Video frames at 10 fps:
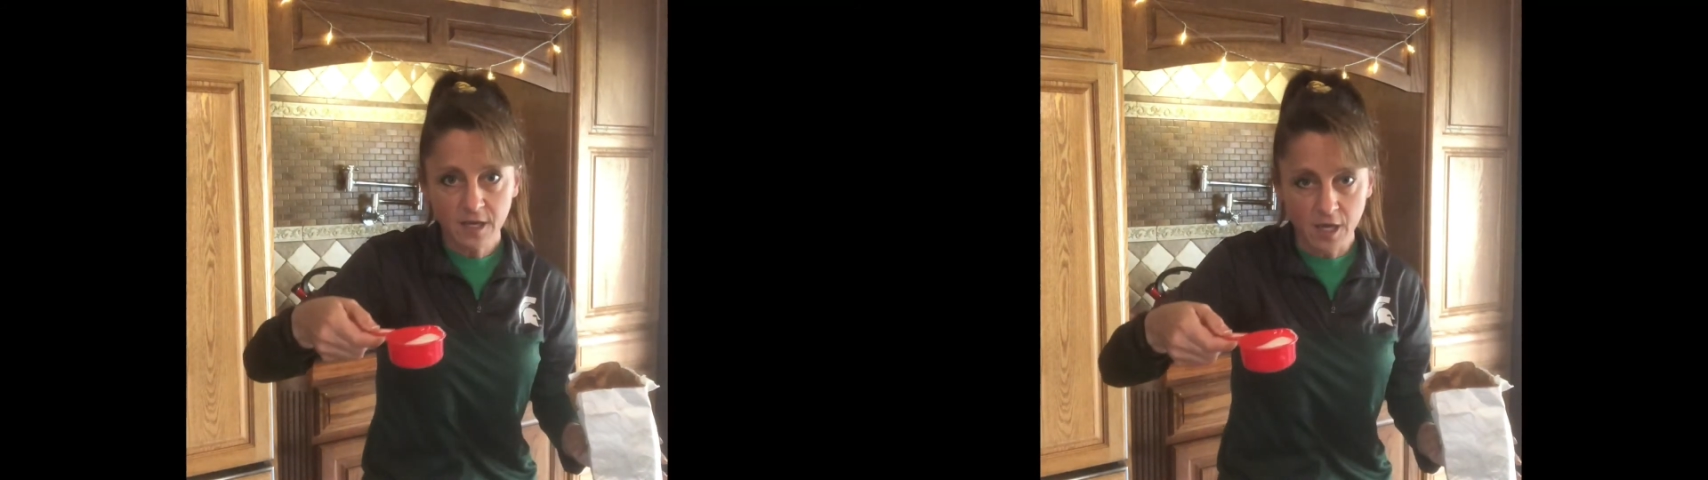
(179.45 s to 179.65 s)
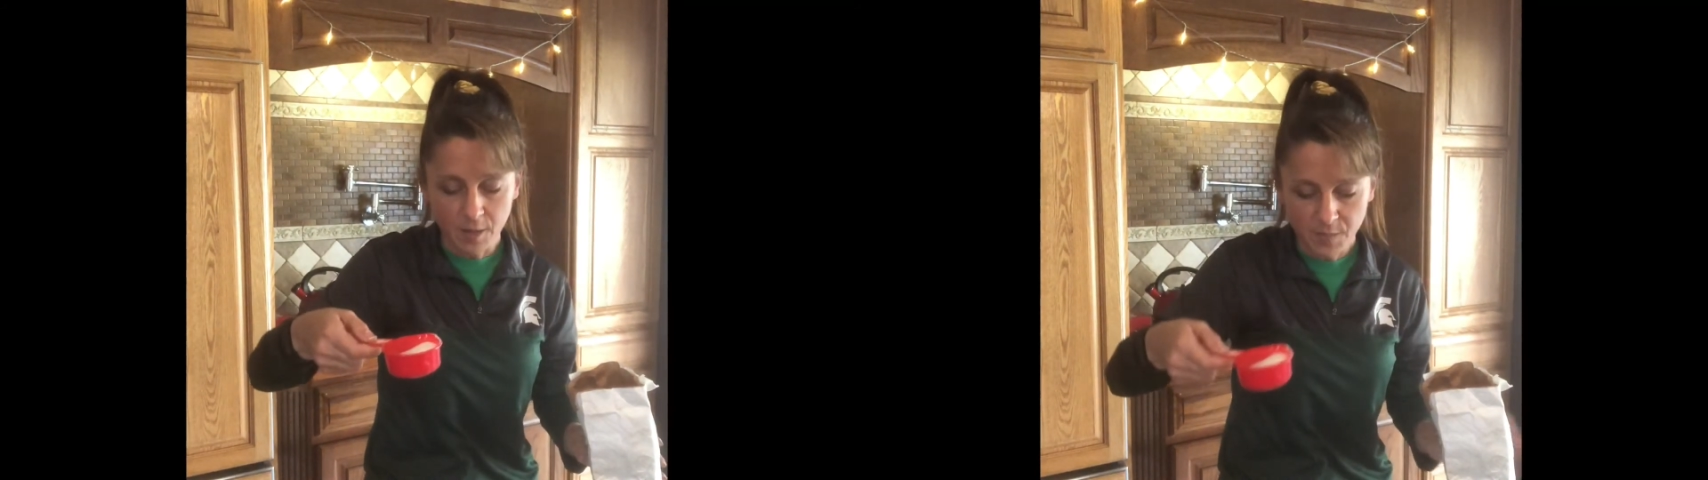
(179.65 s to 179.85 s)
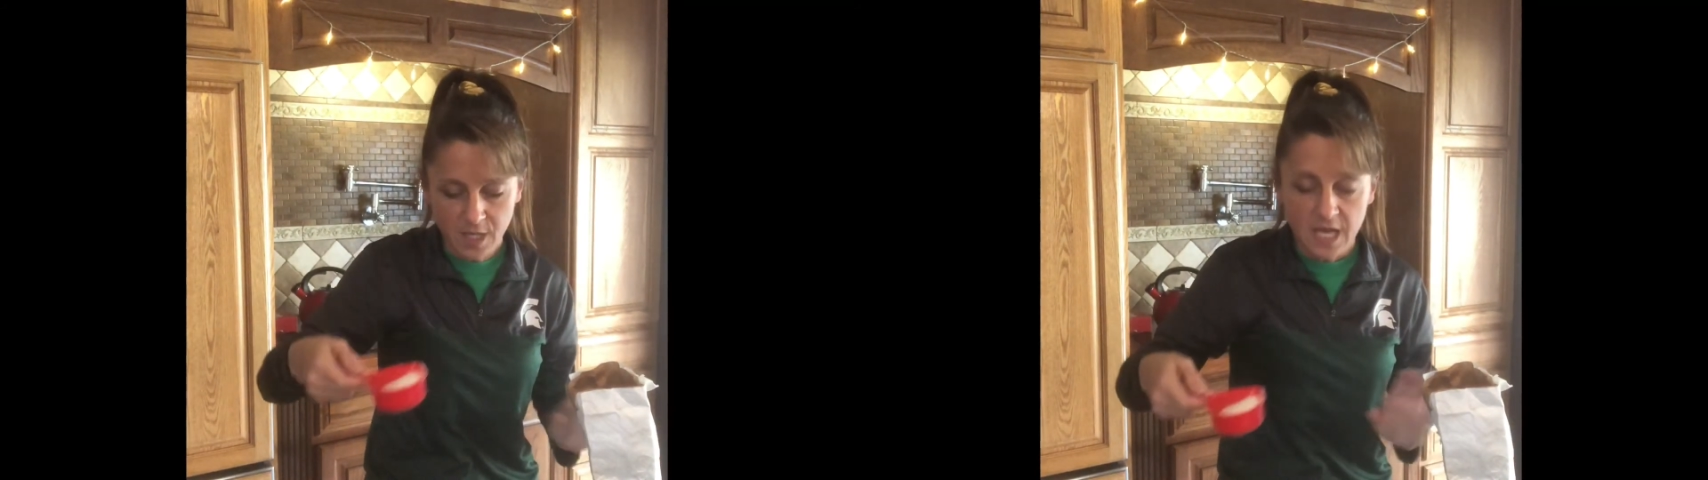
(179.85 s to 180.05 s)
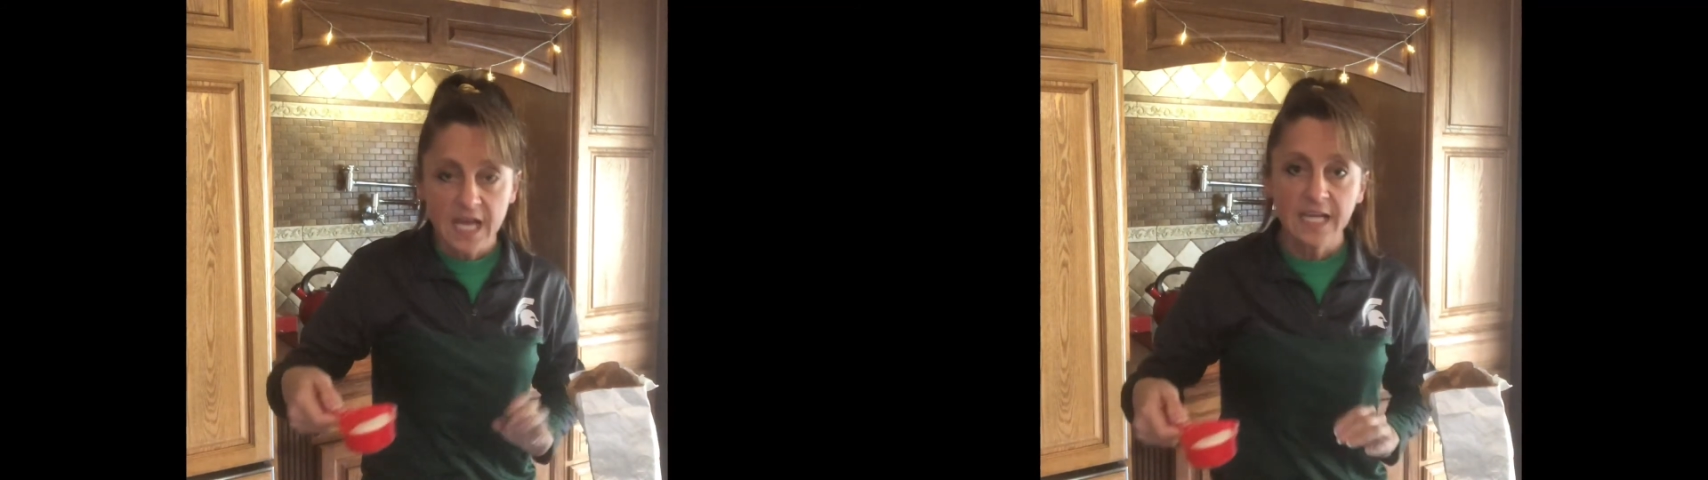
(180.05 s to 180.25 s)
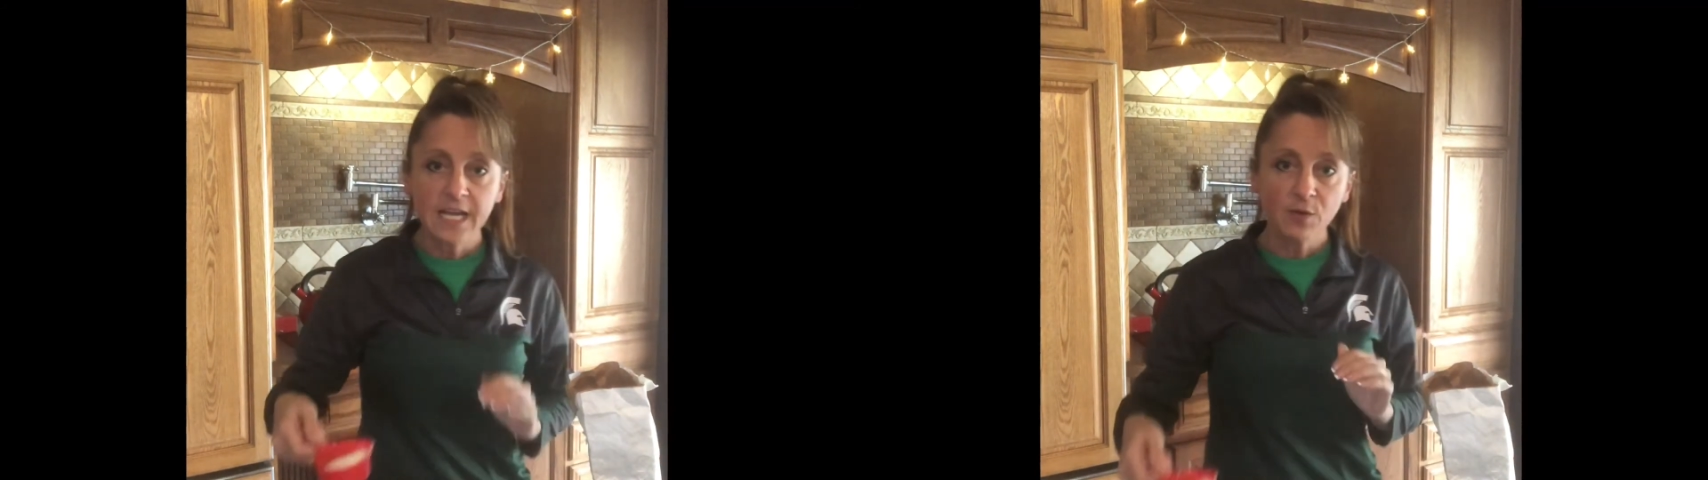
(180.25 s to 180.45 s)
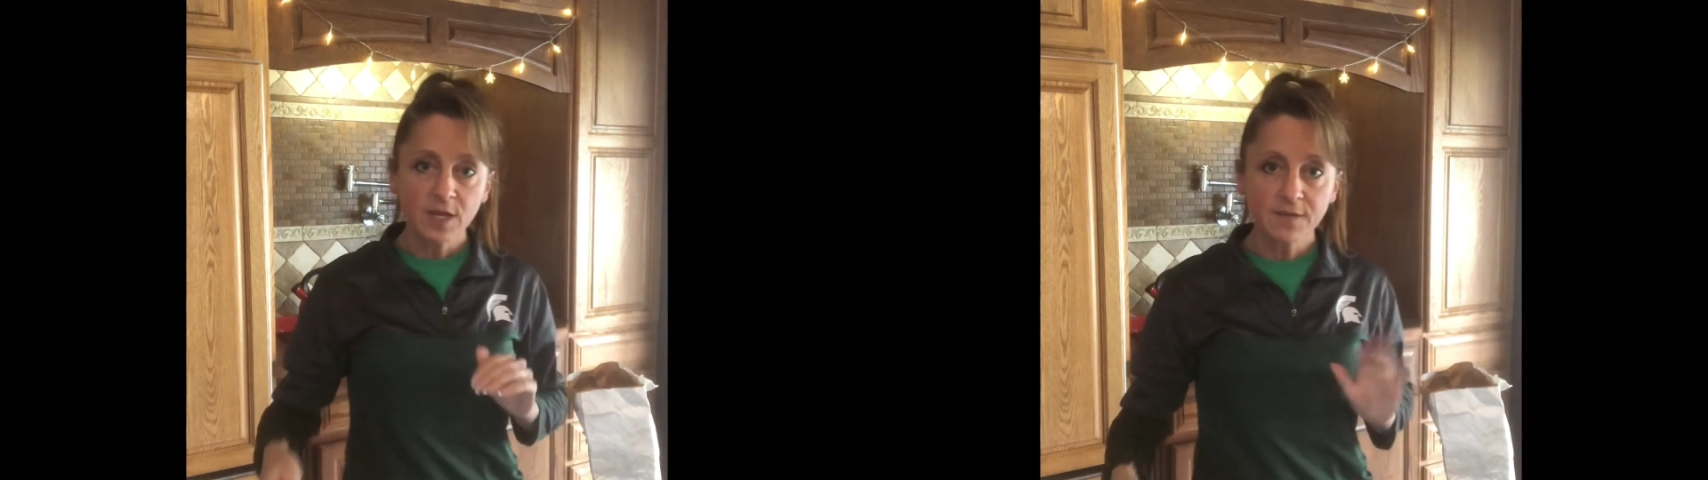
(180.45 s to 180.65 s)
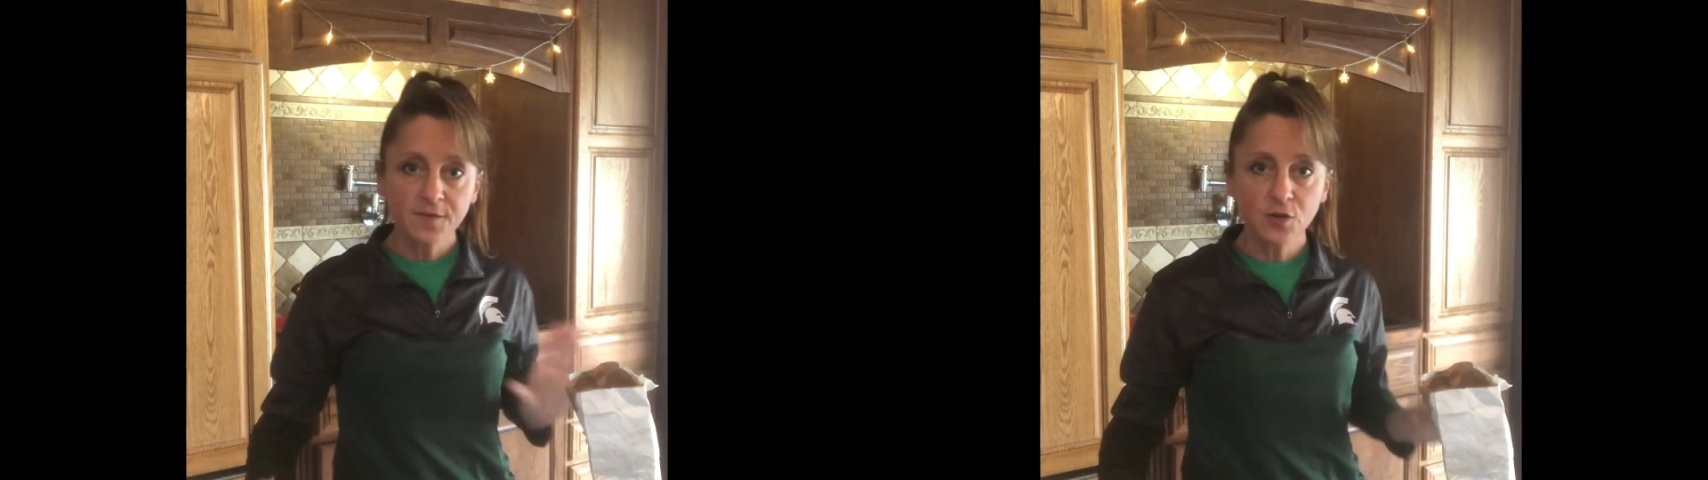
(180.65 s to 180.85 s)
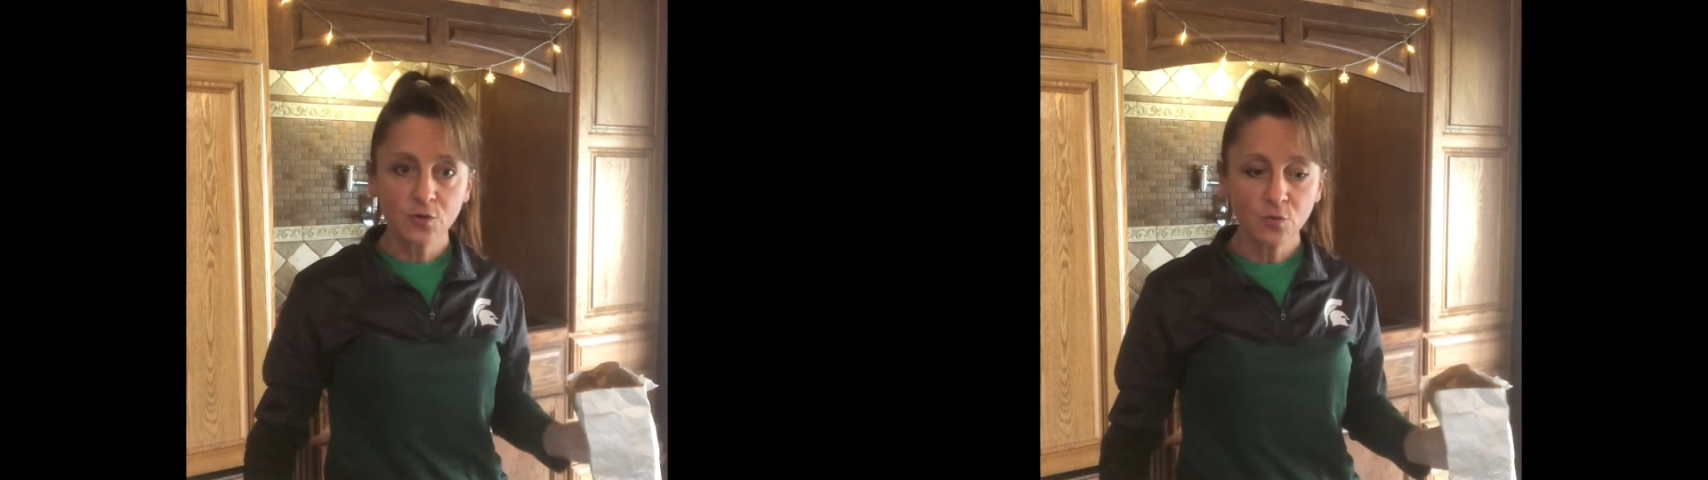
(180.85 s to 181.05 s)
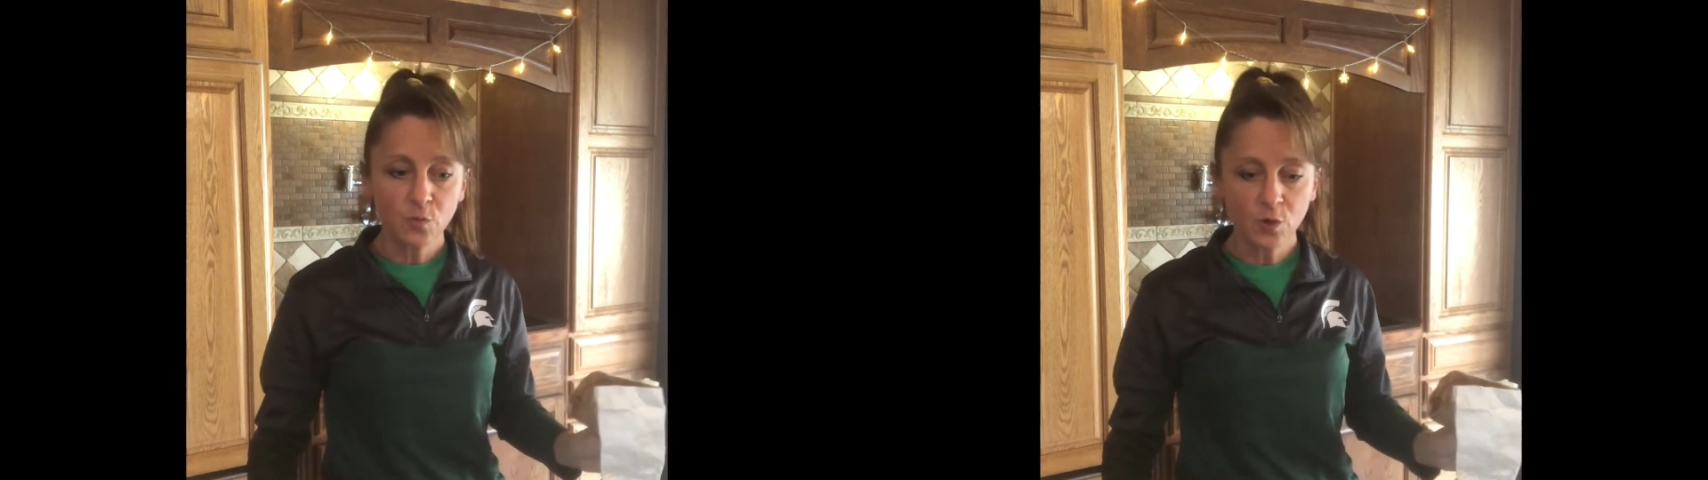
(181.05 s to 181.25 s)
cup. Now, if you were